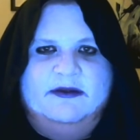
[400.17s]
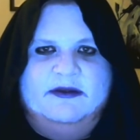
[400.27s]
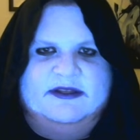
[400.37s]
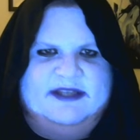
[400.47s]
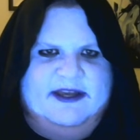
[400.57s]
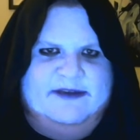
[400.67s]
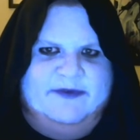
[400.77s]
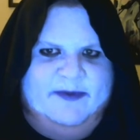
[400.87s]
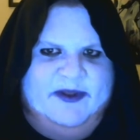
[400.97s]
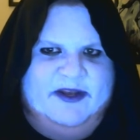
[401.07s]
Aside
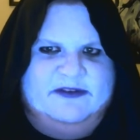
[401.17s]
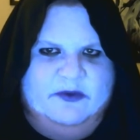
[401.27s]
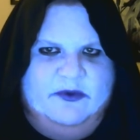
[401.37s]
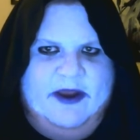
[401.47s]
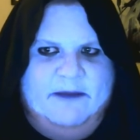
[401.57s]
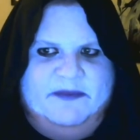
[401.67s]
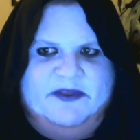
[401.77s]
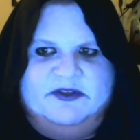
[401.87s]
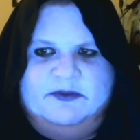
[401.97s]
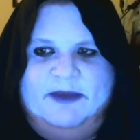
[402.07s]
from a little ramp
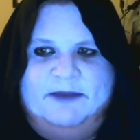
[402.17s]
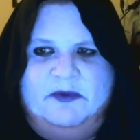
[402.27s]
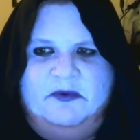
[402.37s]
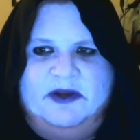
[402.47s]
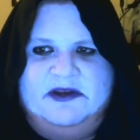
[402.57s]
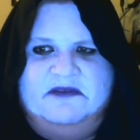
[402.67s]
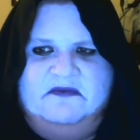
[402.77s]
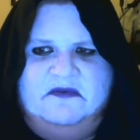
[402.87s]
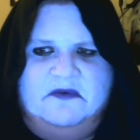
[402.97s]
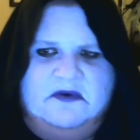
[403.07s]
that you might be running
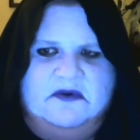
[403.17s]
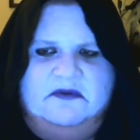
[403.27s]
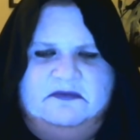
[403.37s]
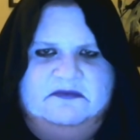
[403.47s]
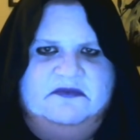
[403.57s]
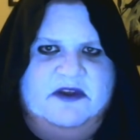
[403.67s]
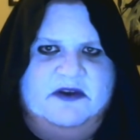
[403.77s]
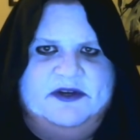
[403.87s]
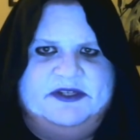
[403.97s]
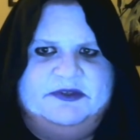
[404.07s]
for
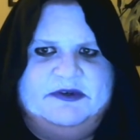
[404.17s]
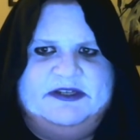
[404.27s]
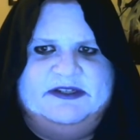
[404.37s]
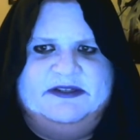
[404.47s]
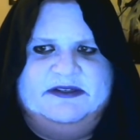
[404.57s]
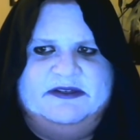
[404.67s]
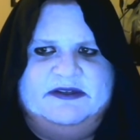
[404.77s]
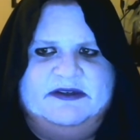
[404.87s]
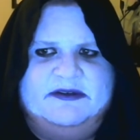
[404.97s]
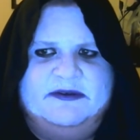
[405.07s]
various
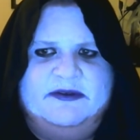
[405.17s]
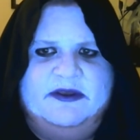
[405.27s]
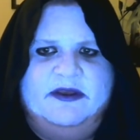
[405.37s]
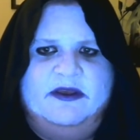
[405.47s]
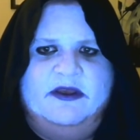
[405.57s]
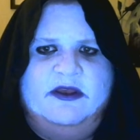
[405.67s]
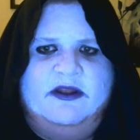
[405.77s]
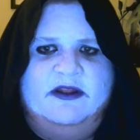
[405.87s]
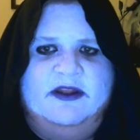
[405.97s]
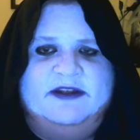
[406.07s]
reasons,
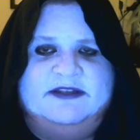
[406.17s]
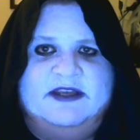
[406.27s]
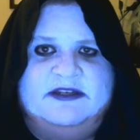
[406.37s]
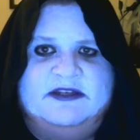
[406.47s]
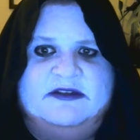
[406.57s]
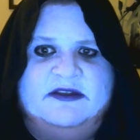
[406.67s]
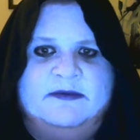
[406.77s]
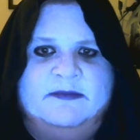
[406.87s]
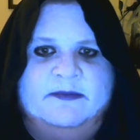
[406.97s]
let's get into them.